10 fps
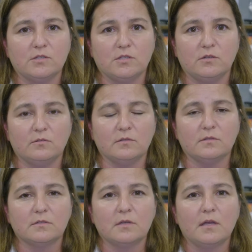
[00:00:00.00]

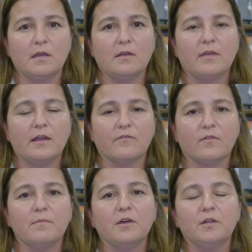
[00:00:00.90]
students. They are
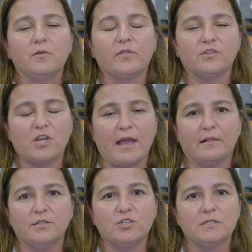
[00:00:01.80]
familiar with the
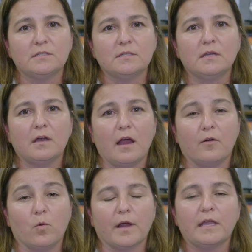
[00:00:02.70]
challenges
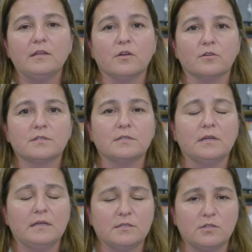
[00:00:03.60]
our working
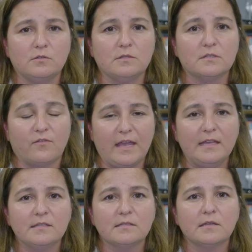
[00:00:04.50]
nursing students
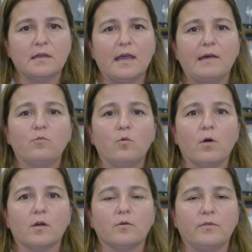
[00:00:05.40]
face and will
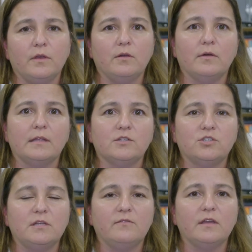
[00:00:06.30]
work with you in
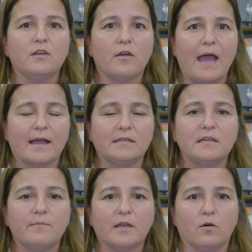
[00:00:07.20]
achieving your
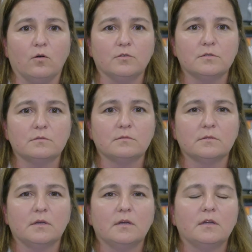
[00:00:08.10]
academic goals.
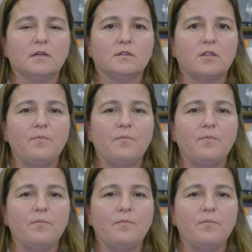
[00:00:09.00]
The